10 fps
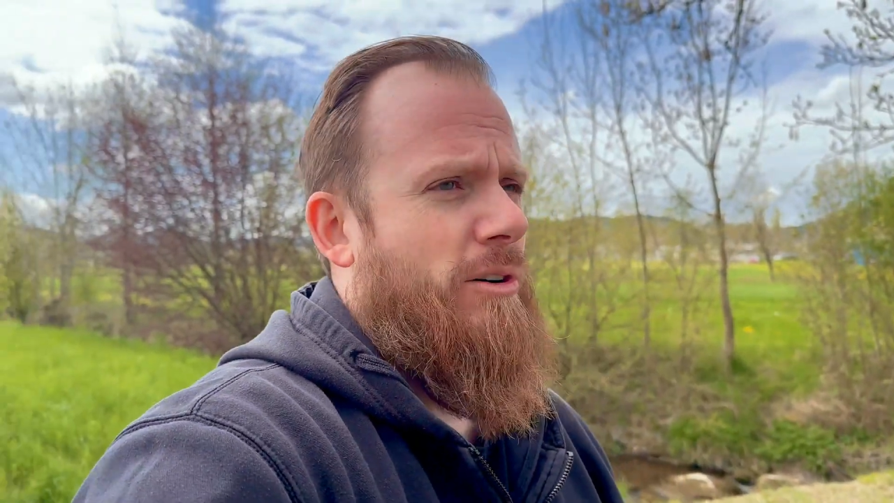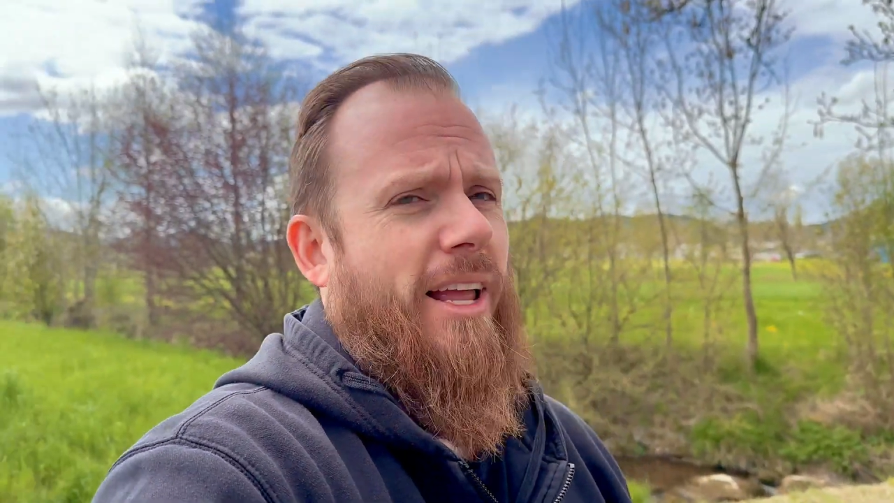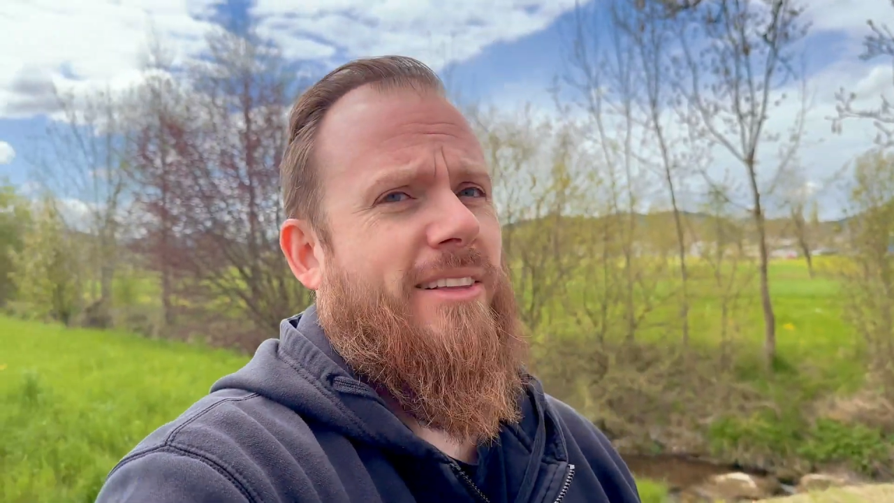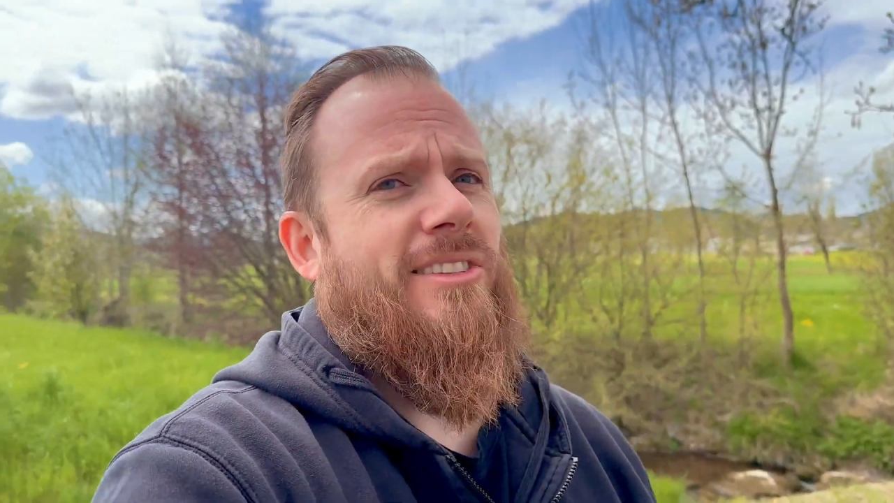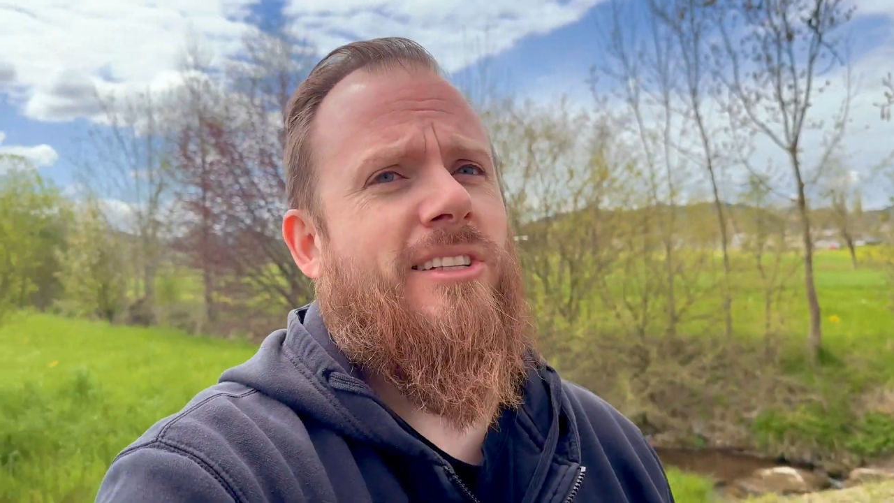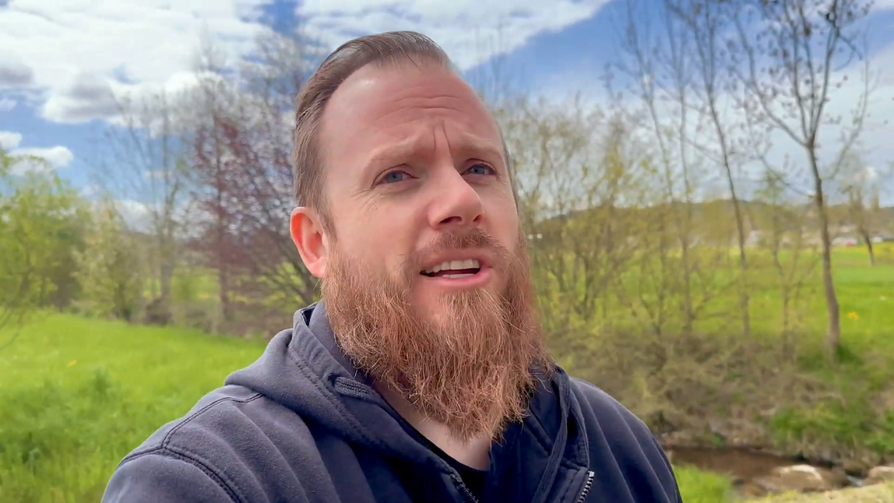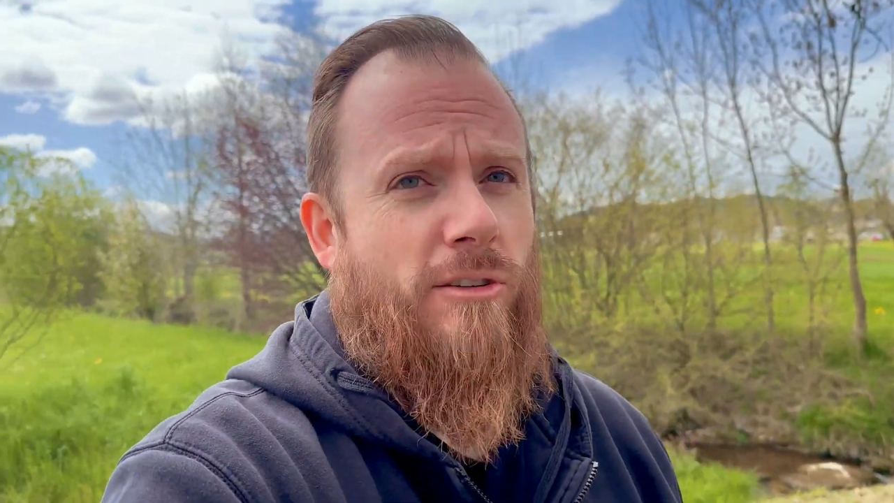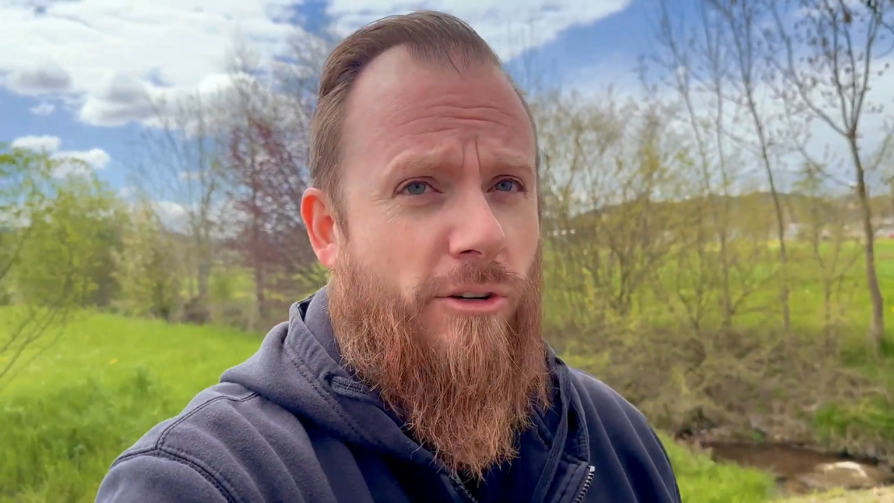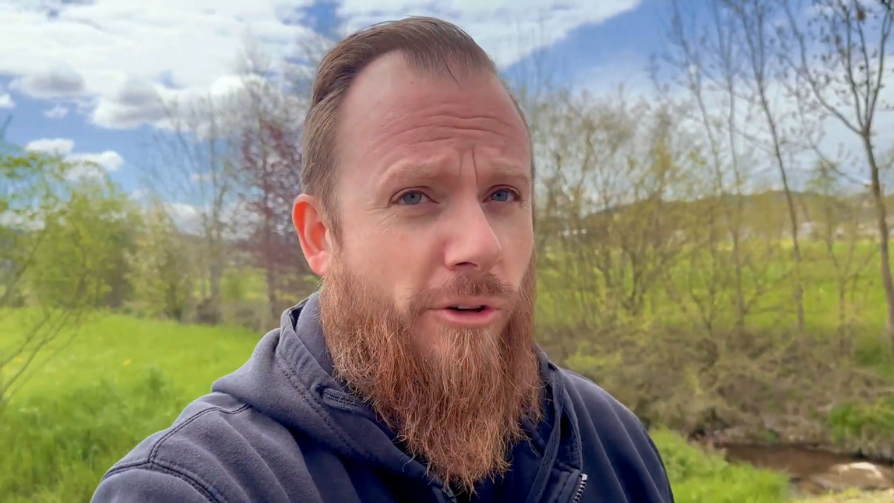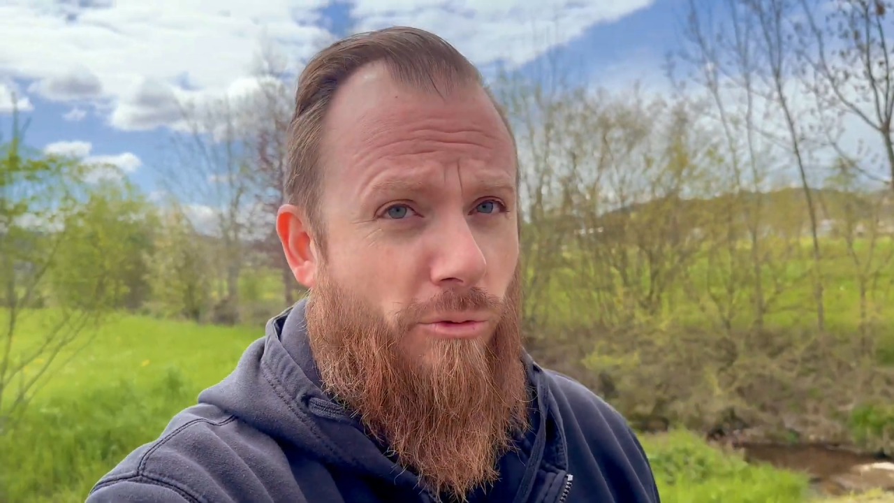and
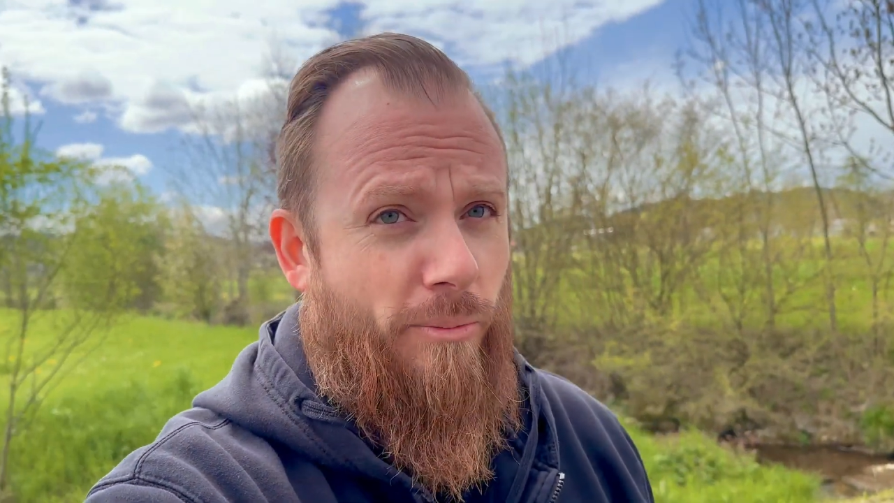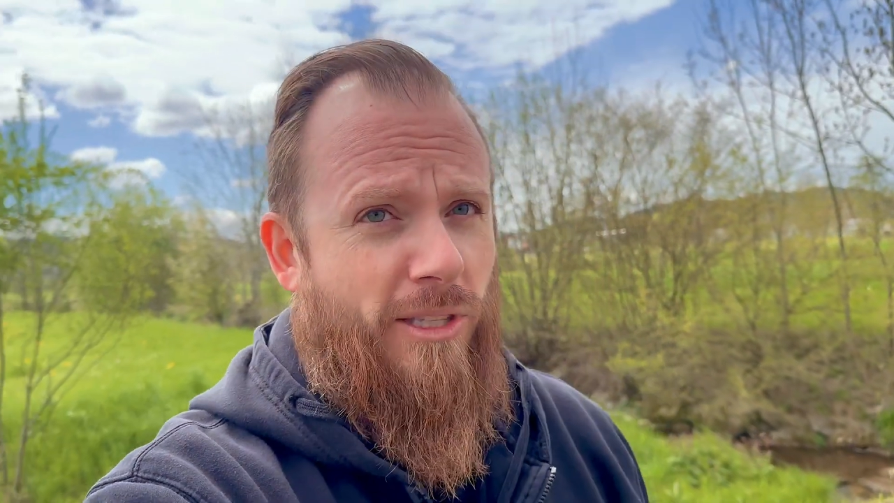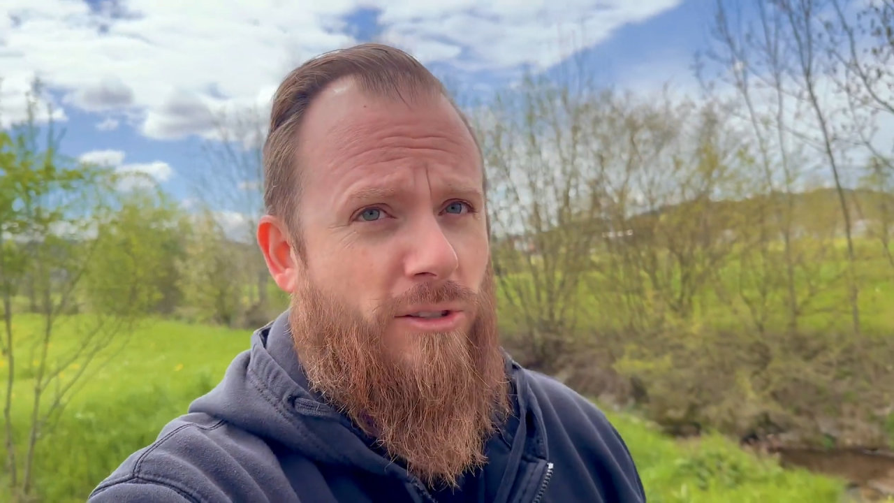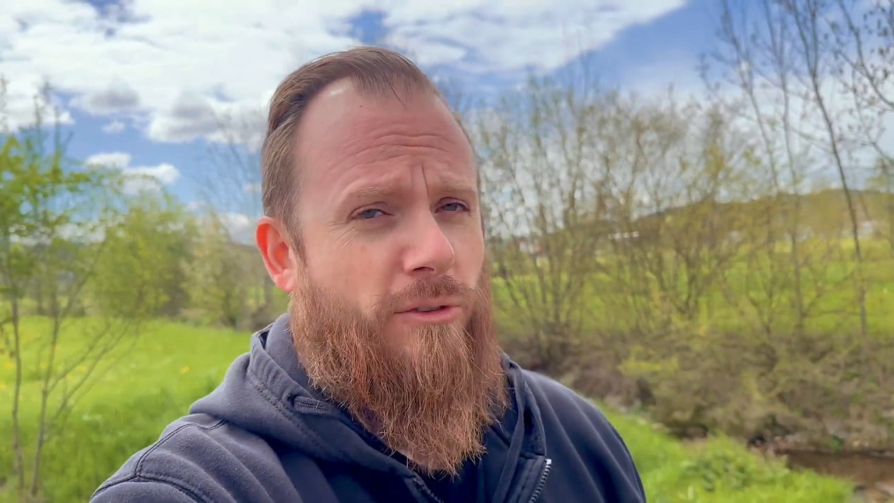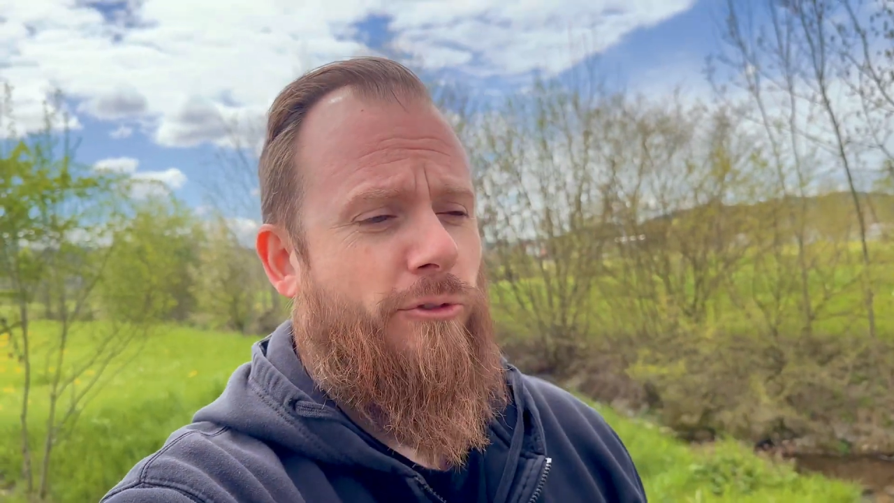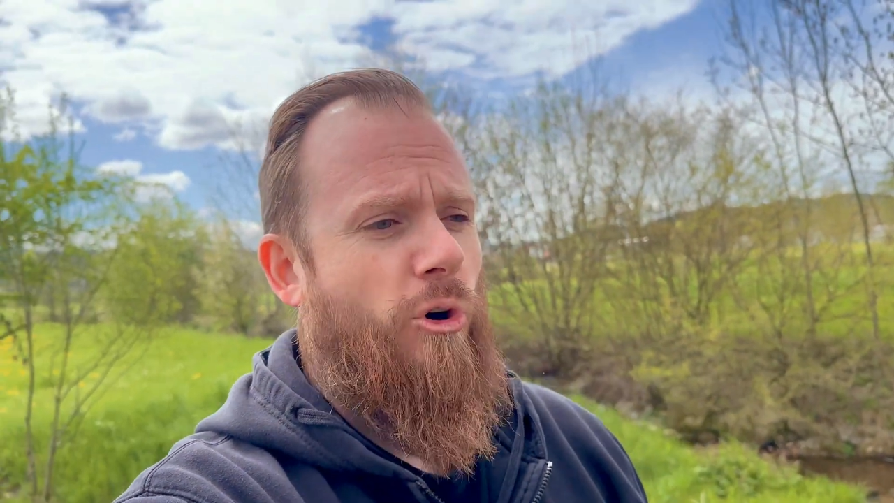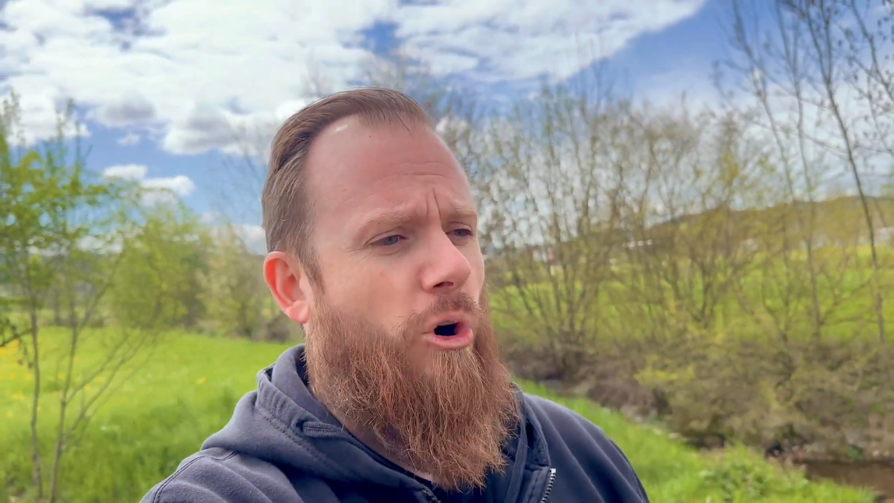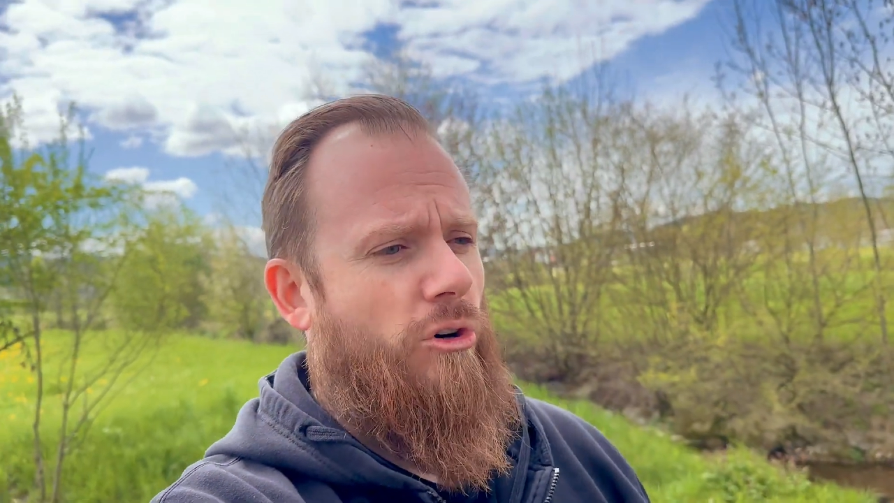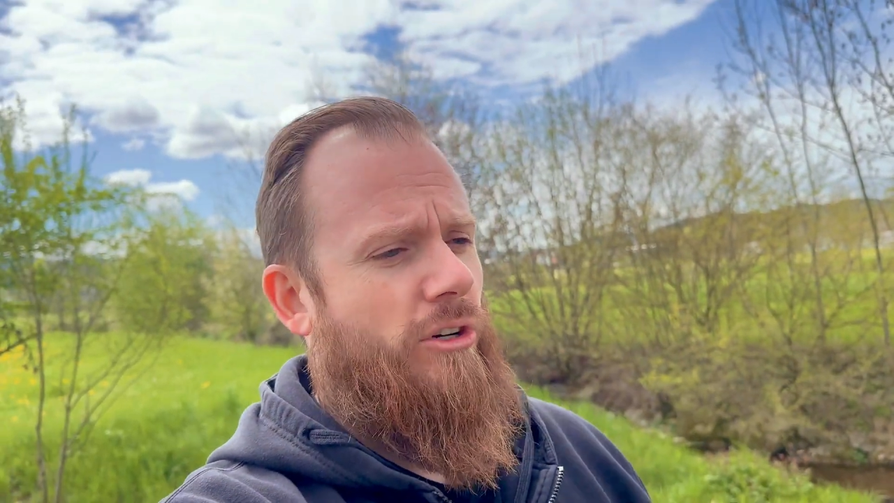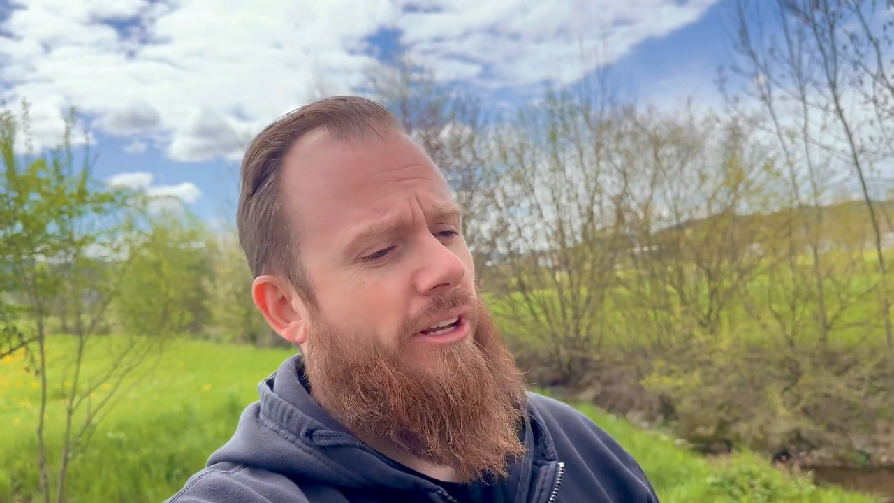600 Newton meters of
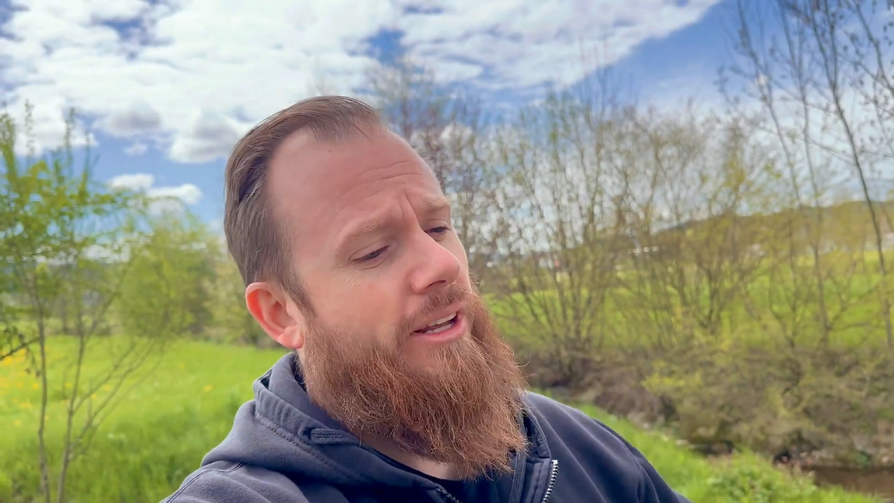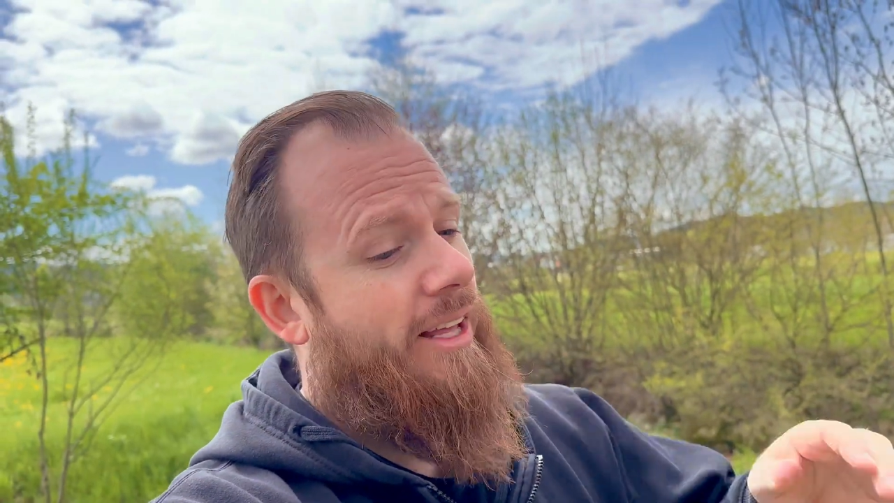torque